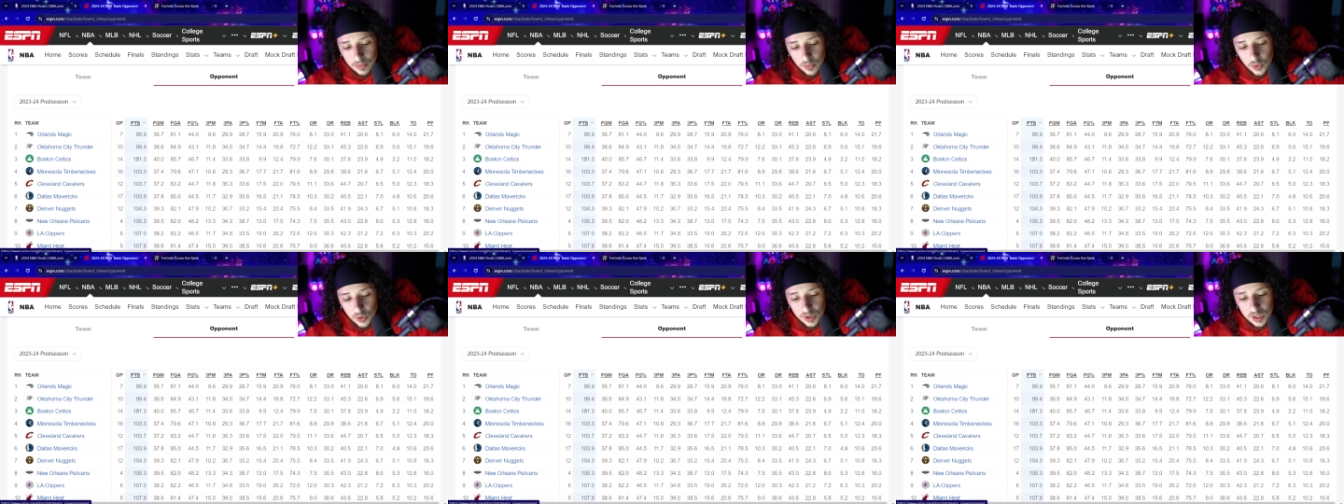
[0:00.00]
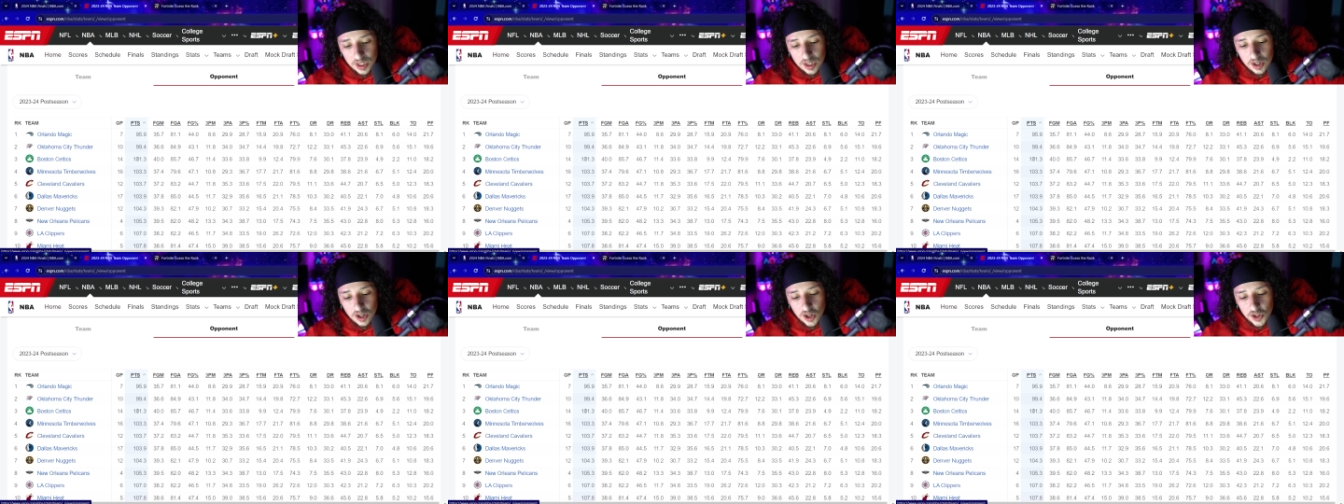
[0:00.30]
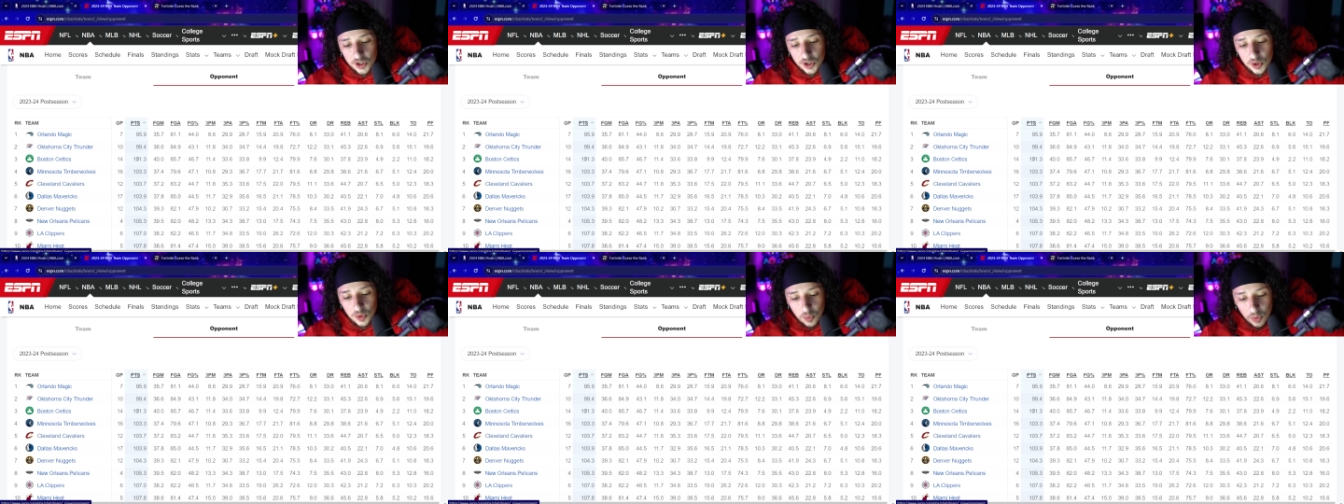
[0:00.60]
Only
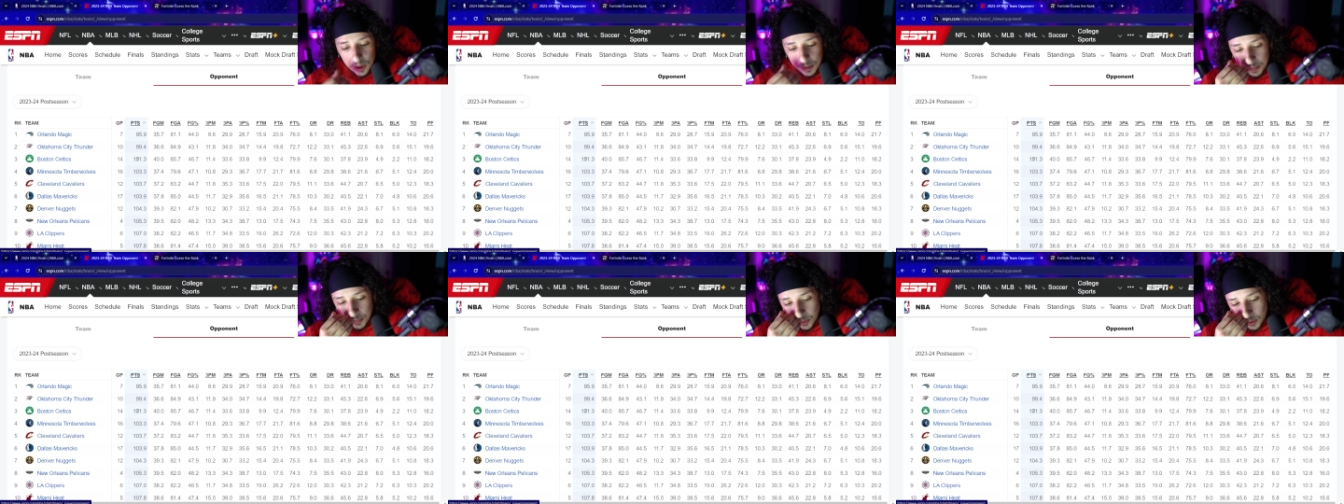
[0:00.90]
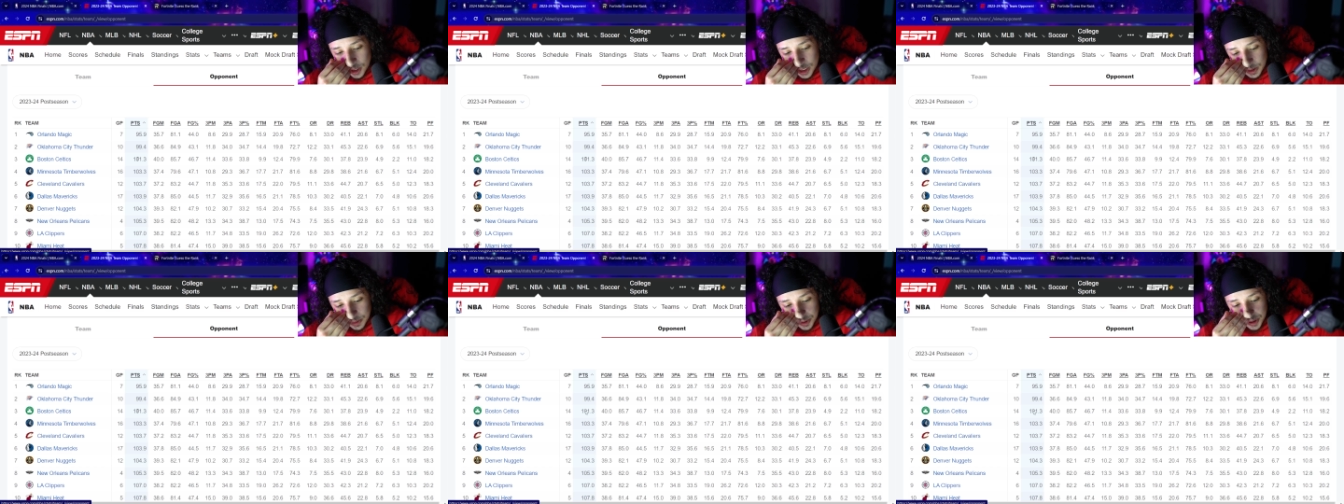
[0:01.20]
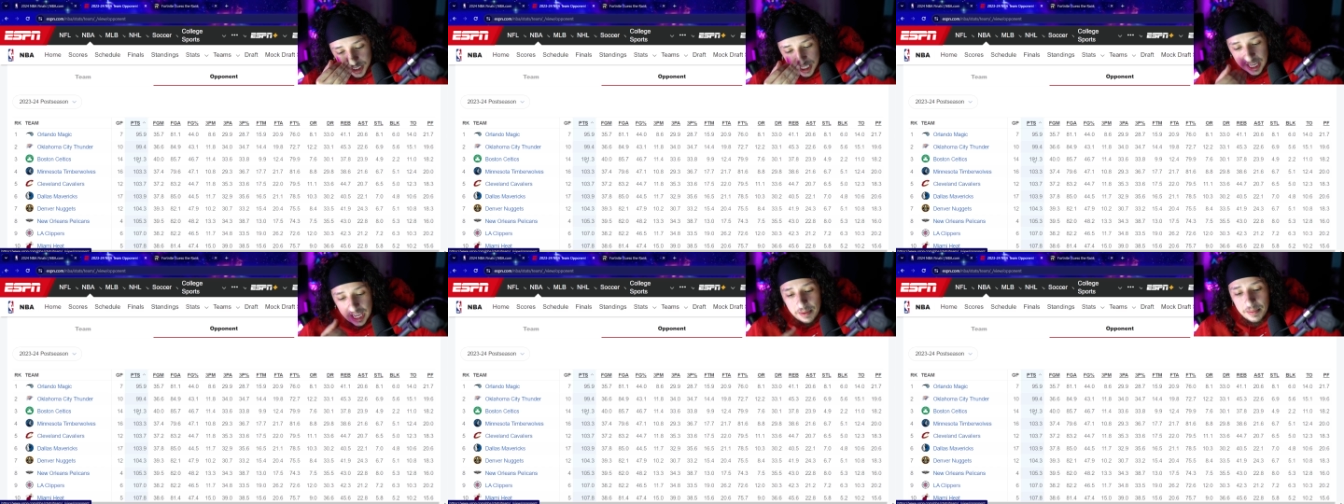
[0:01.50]
101 points
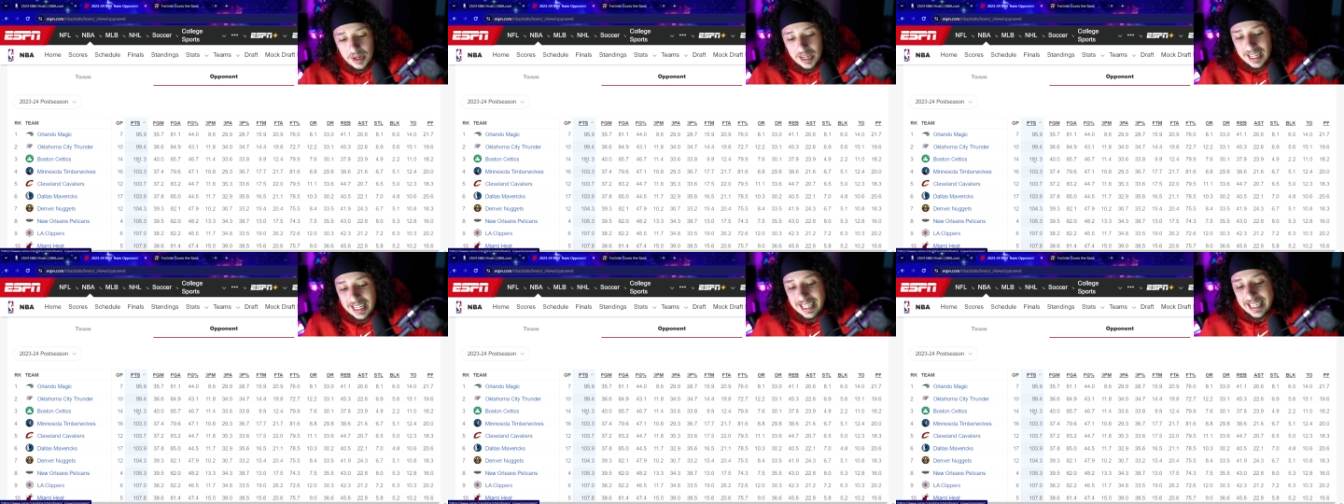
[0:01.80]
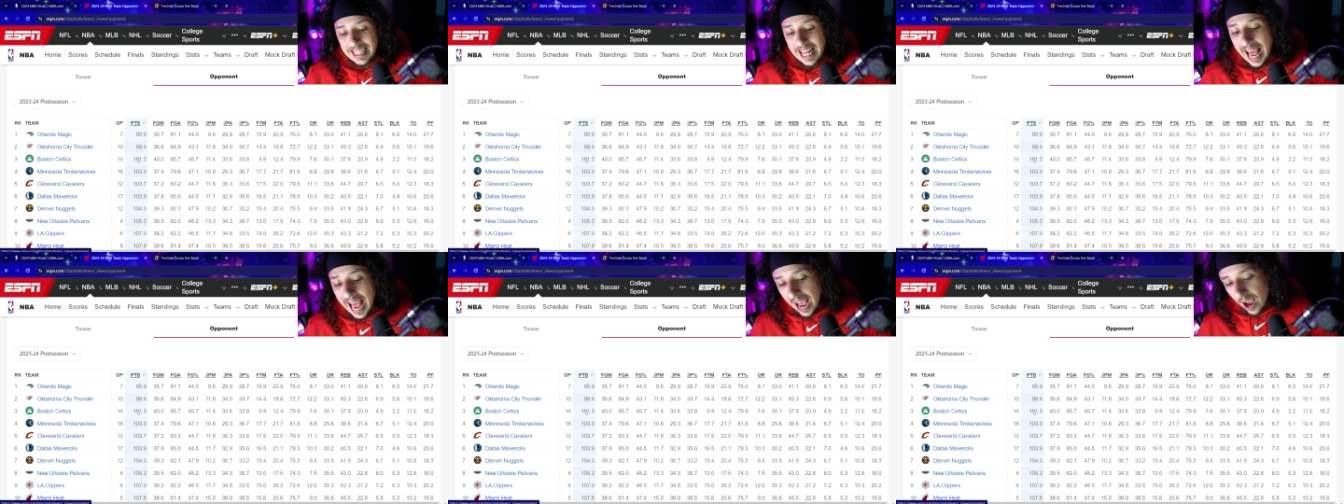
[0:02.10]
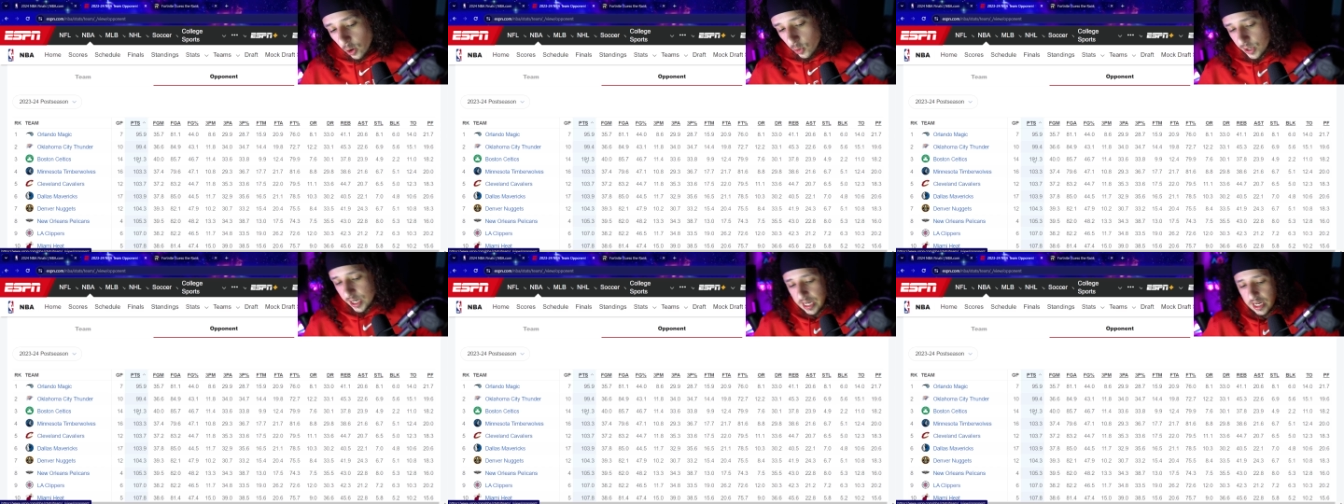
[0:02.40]
per game
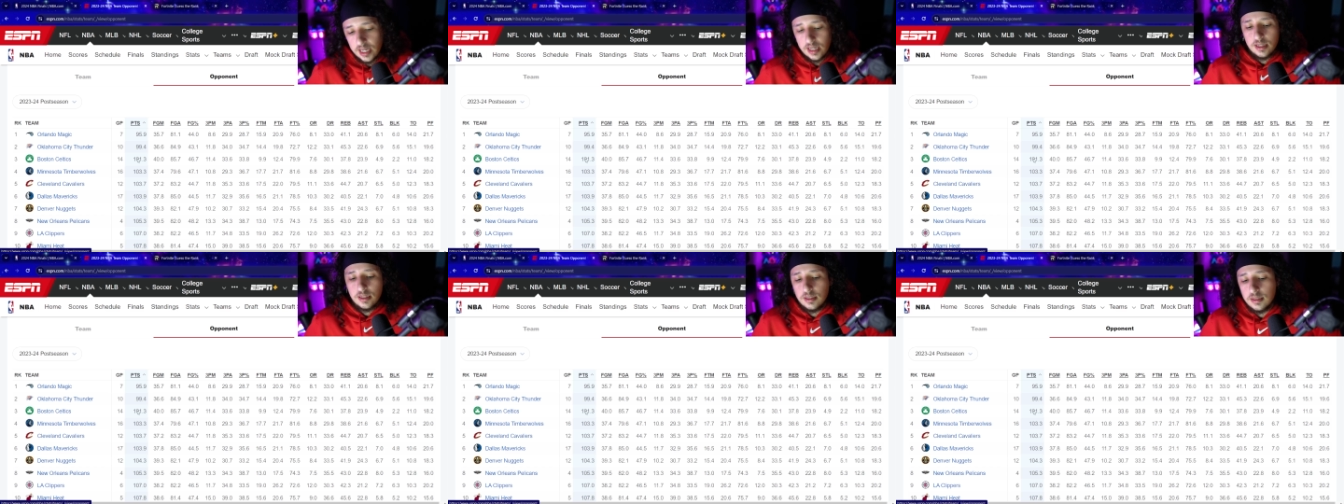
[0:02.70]
allowed.